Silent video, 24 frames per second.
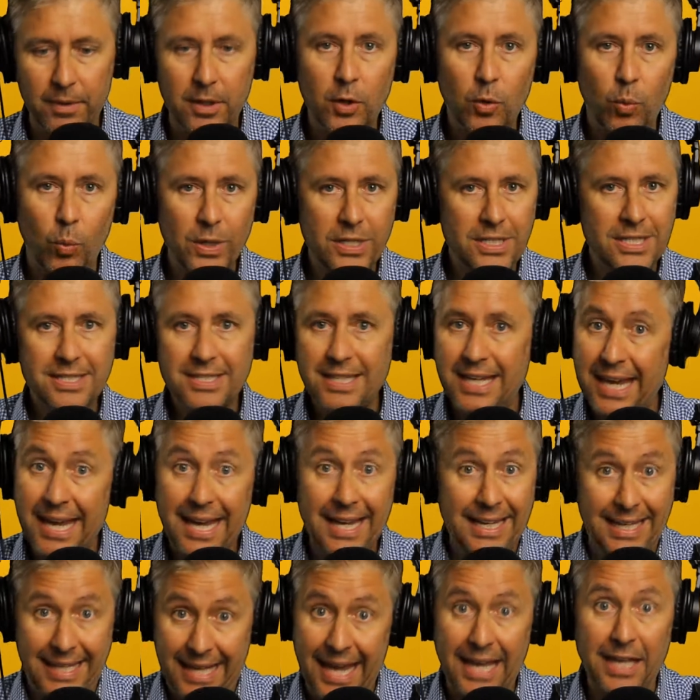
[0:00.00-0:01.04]
we just
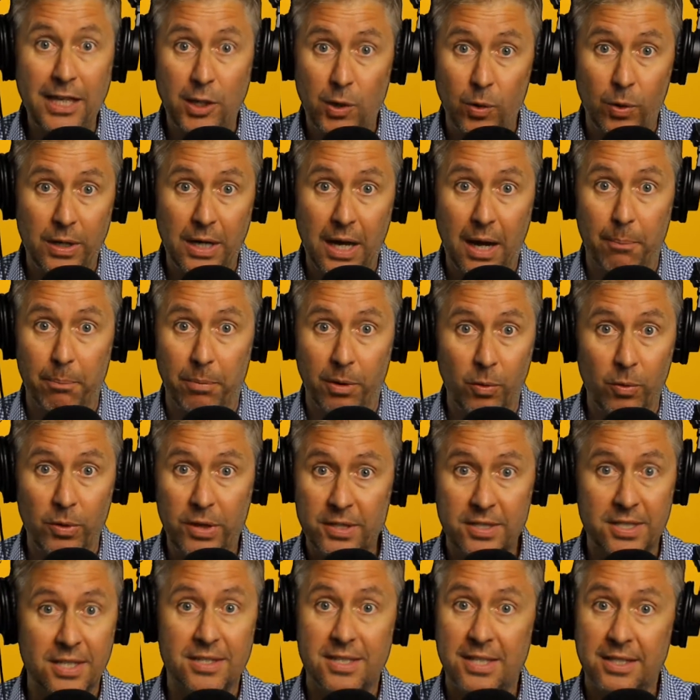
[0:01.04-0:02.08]
can't get you a number.
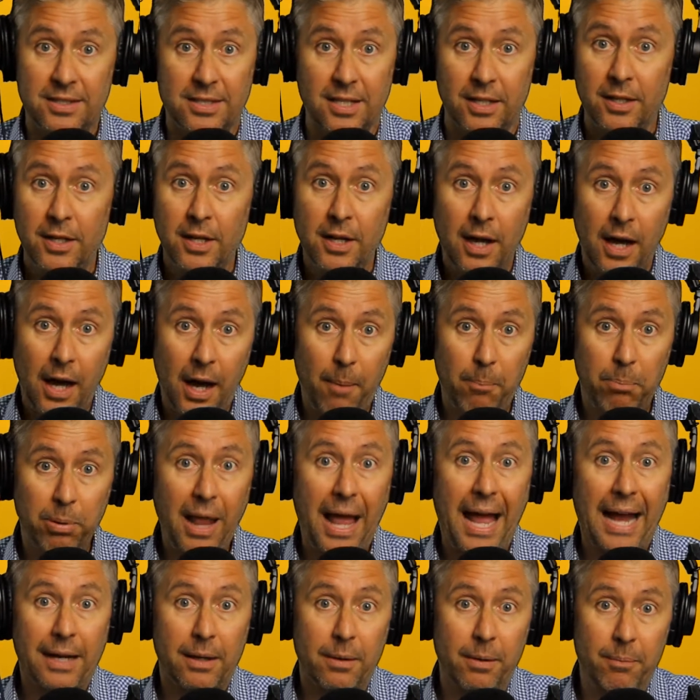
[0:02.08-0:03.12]
This isn't a
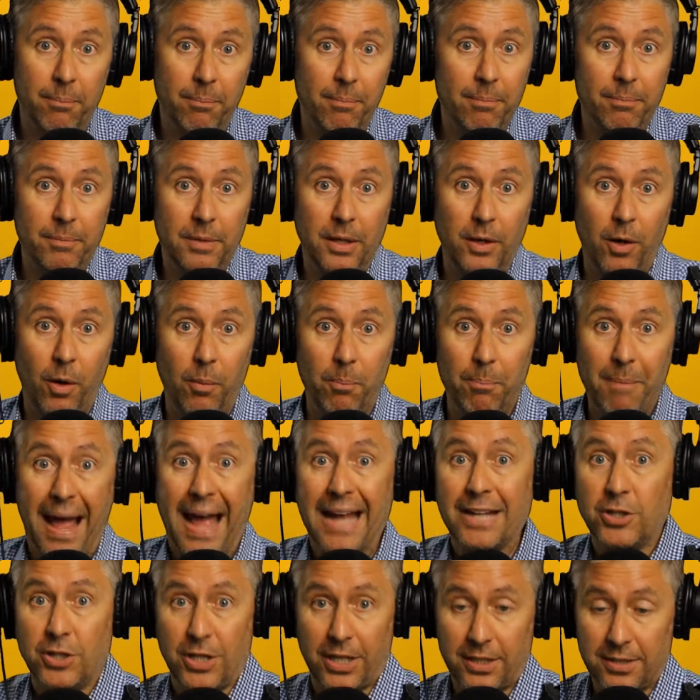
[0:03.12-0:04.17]
black,
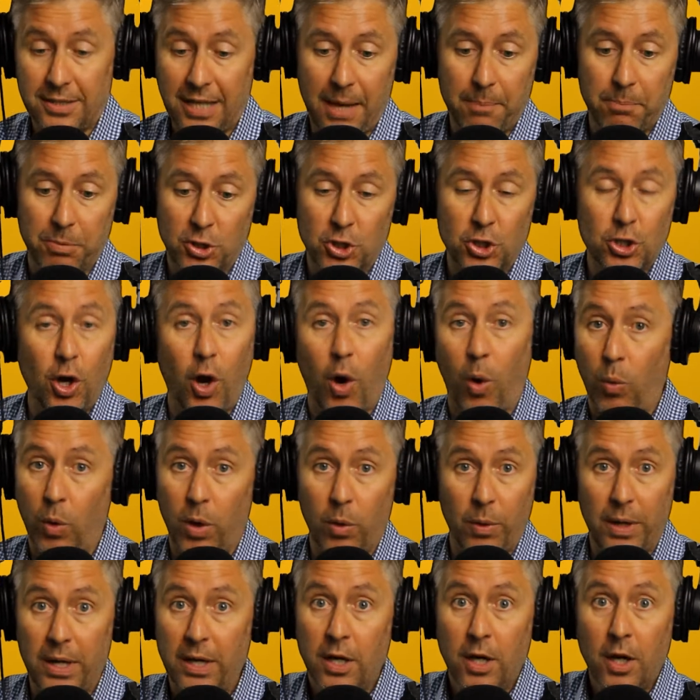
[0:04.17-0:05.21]
magic type of show where
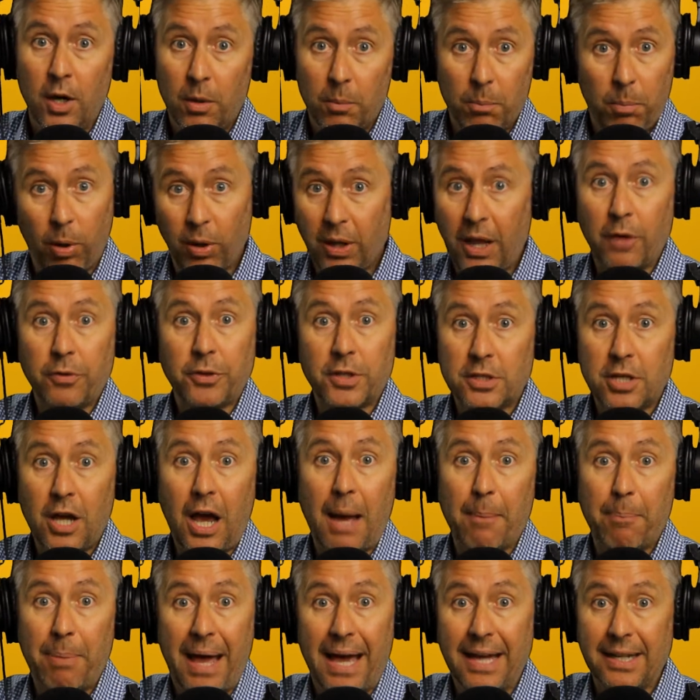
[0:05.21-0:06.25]
we pull out the
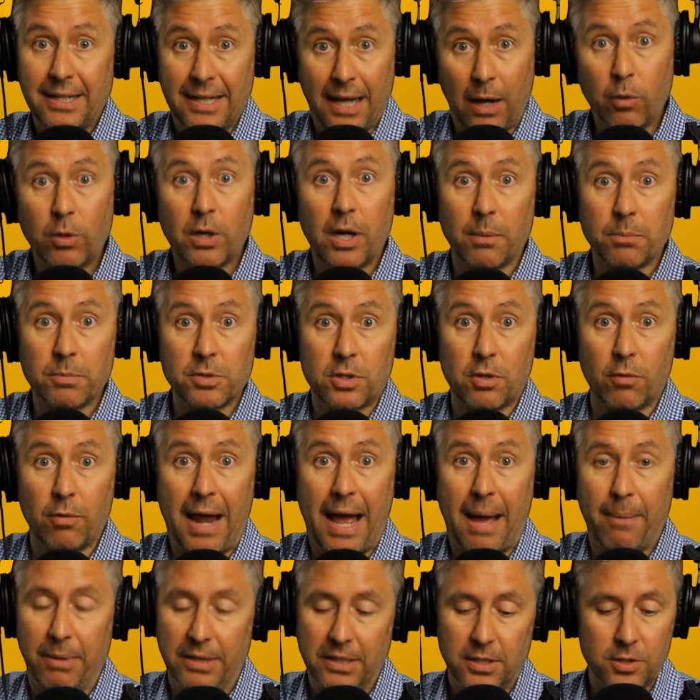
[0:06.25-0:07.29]
top hat and out comes the
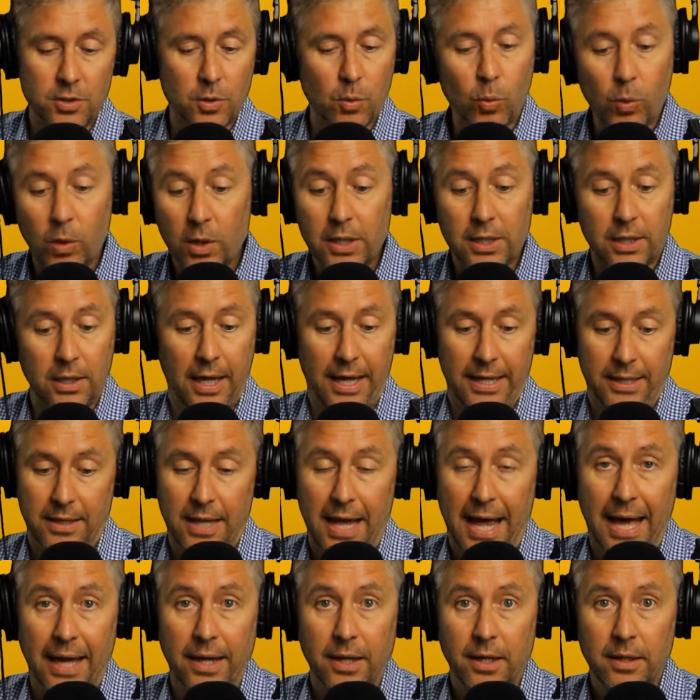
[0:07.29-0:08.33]
rabbit. It doesn't work like
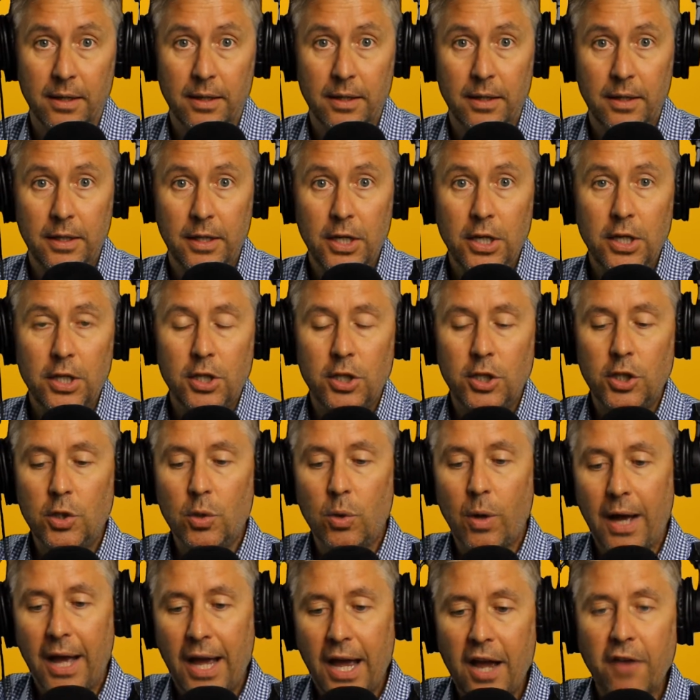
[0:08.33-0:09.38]
that.
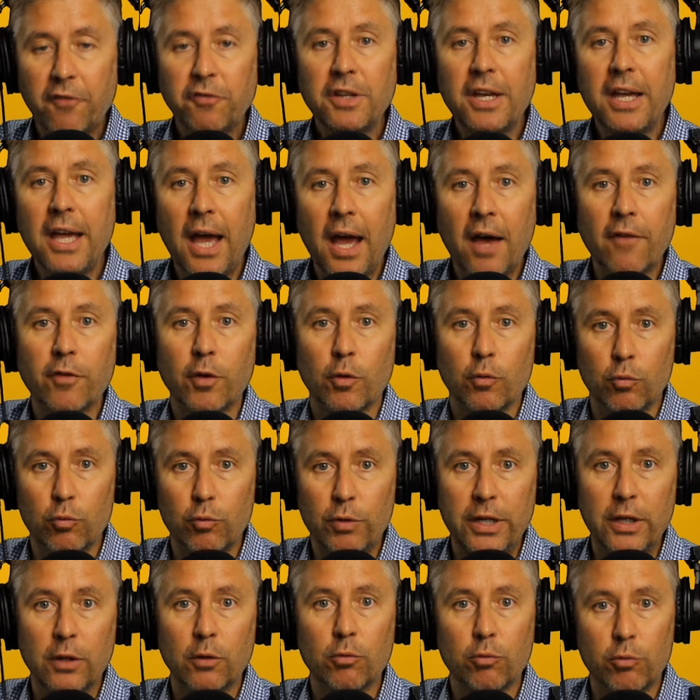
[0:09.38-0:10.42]
You have to have a
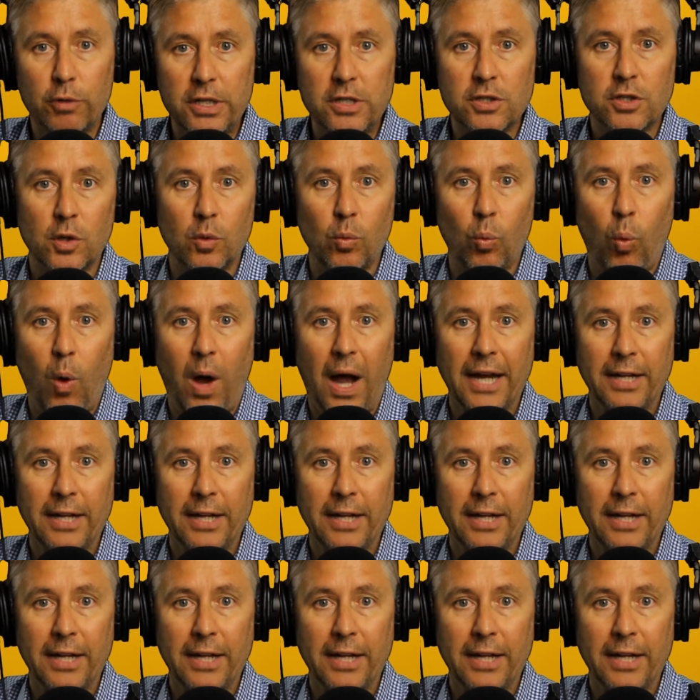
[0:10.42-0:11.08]
real reason why